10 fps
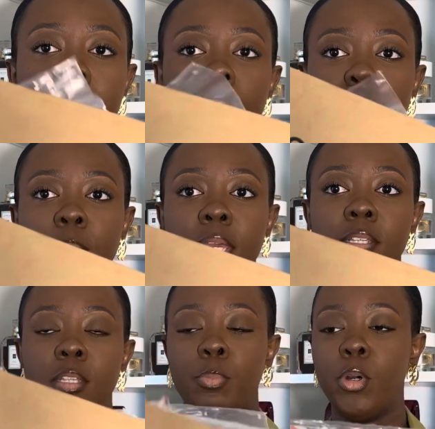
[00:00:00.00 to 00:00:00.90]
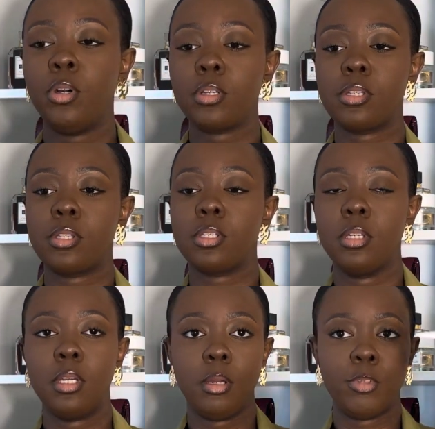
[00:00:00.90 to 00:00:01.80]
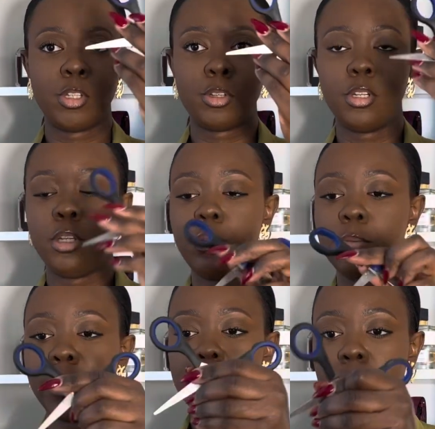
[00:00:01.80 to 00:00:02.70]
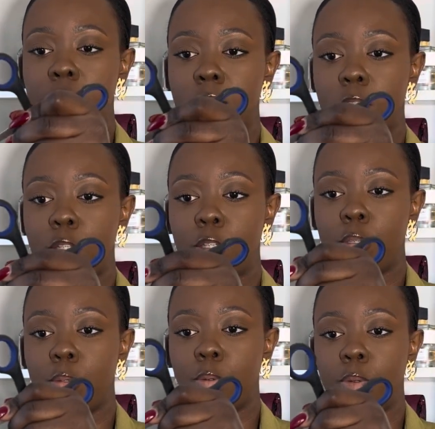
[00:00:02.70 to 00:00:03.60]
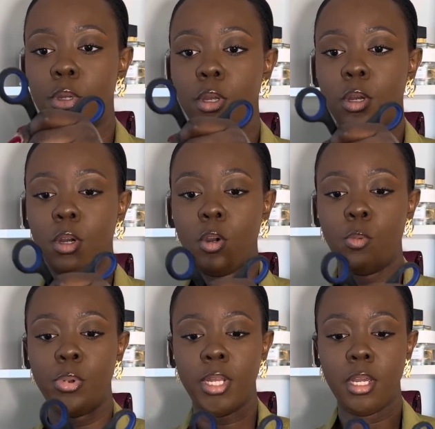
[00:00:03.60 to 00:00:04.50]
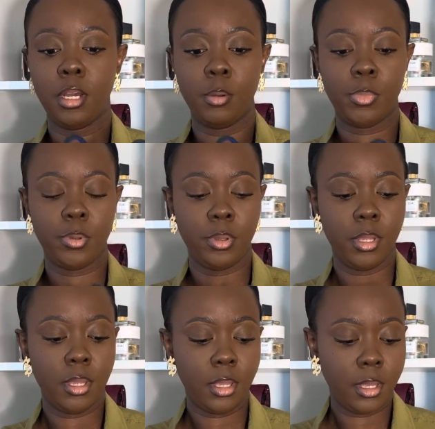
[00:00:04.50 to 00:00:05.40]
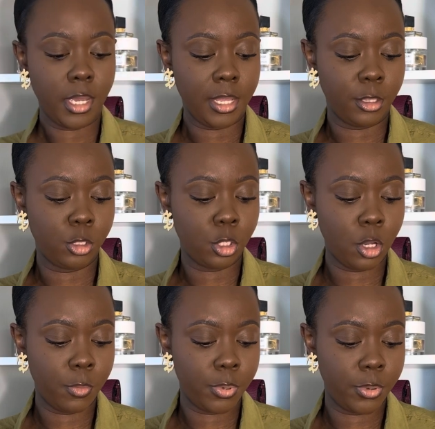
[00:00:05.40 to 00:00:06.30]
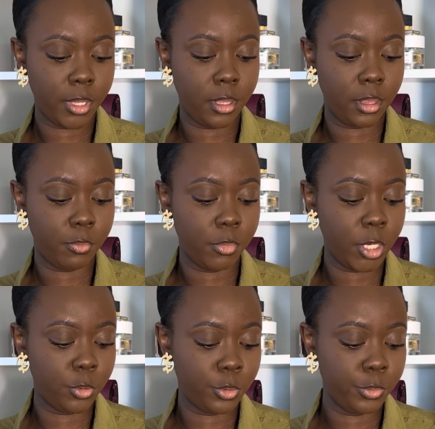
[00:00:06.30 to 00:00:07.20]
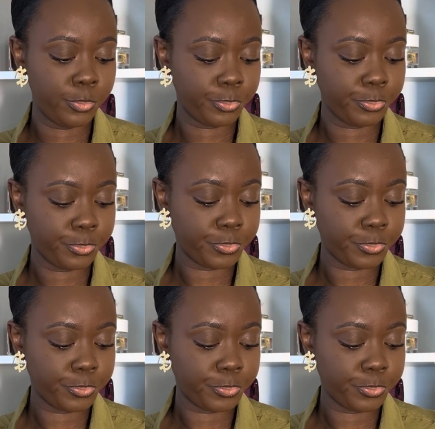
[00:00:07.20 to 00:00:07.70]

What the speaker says: so here's the box. I'm just going to use my scissors to open it up. At the top, in the middle, let